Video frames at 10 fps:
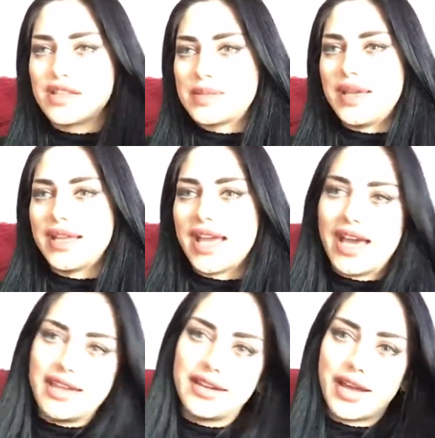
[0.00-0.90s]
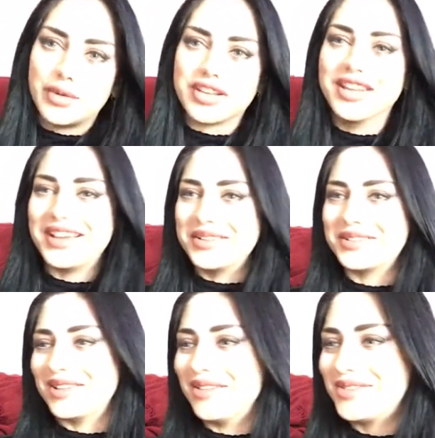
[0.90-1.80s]
this big head, I would I
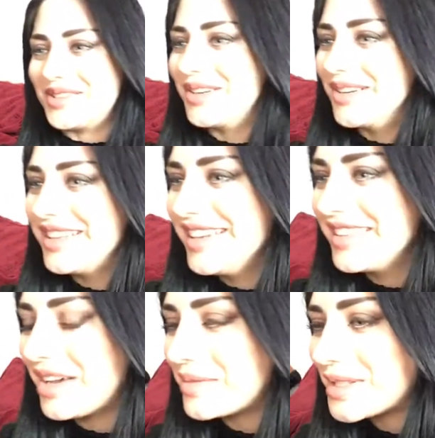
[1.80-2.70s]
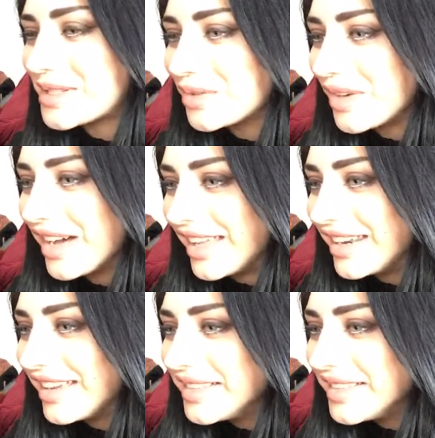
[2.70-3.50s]
would love to. That'd be so fun.